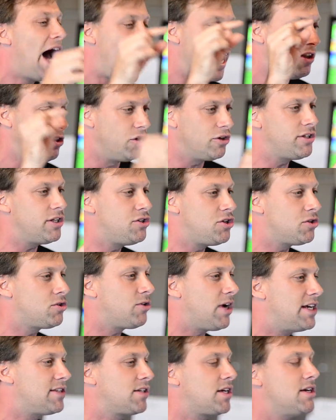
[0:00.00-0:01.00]
I looked at your
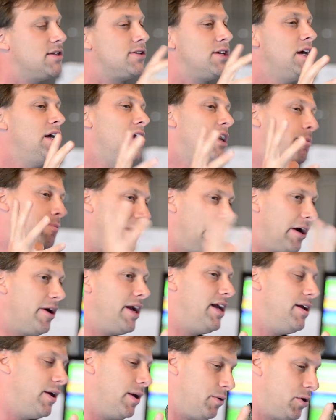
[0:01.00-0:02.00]
dress because
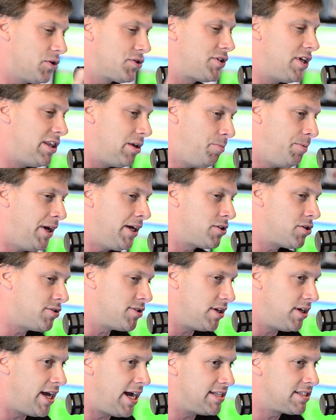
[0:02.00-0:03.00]
Mary, and you'll see the
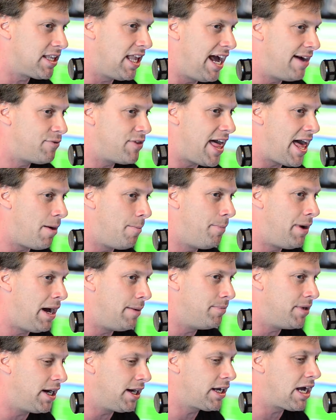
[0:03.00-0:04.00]
pictures at
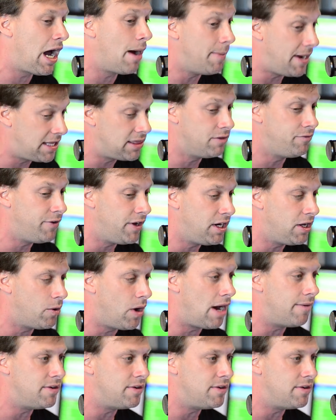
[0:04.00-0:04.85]
nightslive.adambaum.com and the video,